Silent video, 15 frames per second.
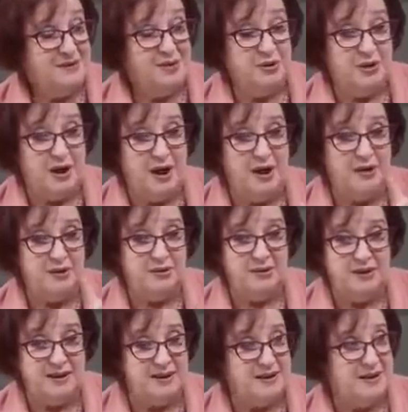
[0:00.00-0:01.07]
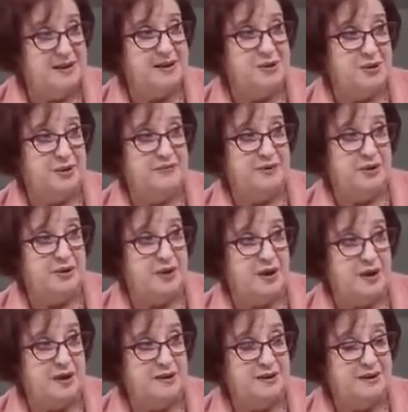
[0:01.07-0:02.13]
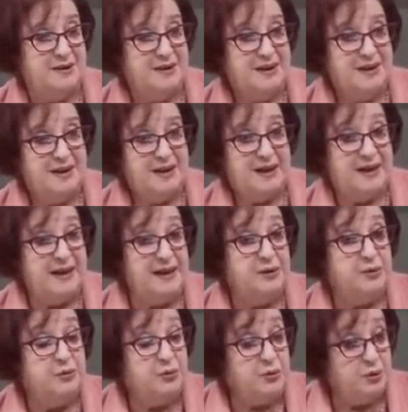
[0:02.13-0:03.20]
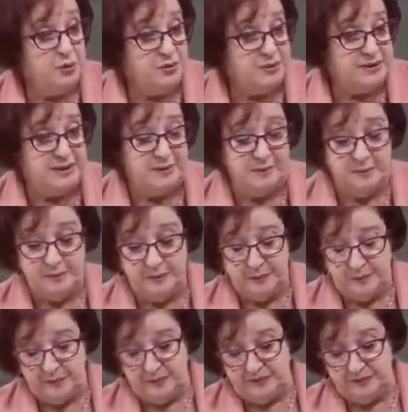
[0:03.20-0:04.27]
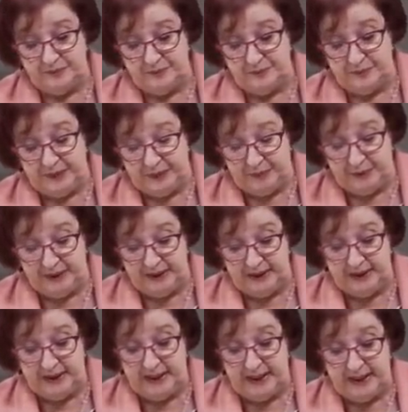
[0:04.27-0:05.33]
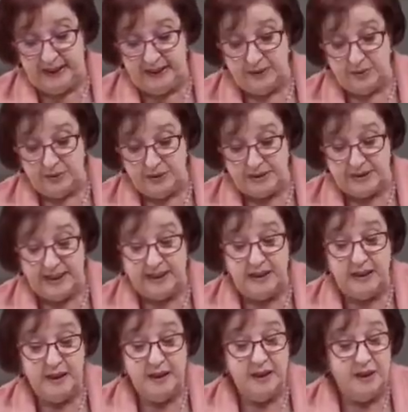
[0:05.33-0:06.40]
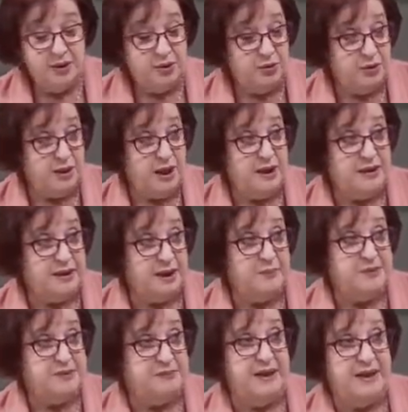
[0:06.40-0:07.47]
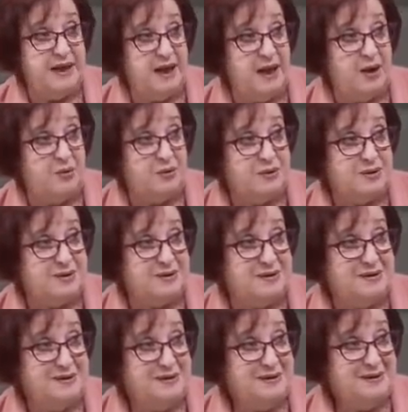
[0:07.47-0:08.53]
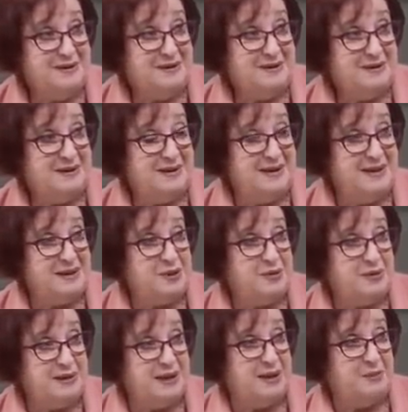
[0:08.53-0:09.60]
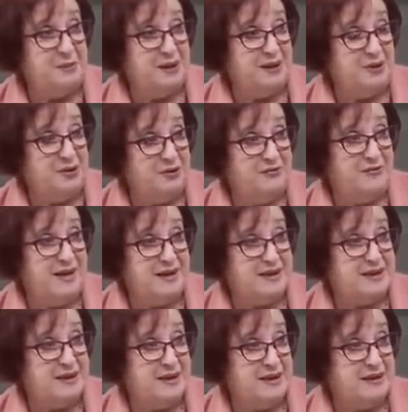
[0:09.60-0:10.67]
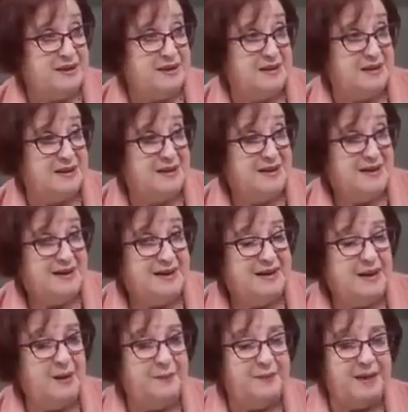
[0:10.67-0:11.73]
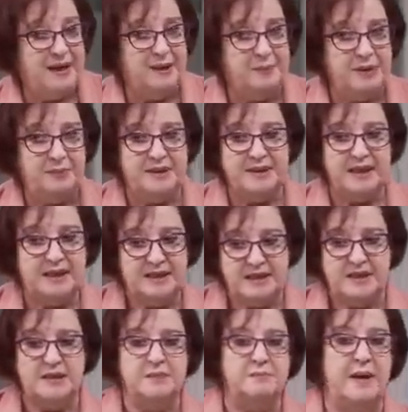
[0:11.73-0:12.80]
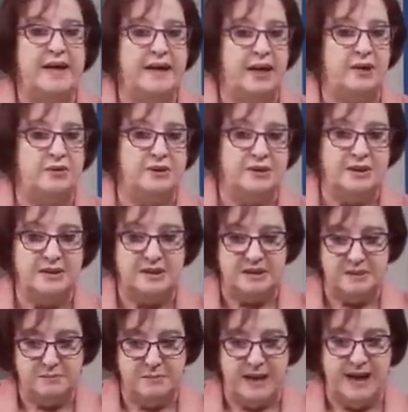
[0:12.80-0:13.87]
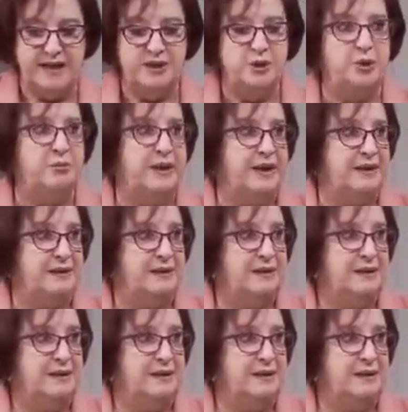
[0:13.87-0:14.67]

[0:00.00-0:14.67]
You can't do this unless you have your card. And I do know some people in Guyana who are saying, you can't come to my house unless you tell me you're vaccinated. Now, and people are saying, this is my house, this is my domain.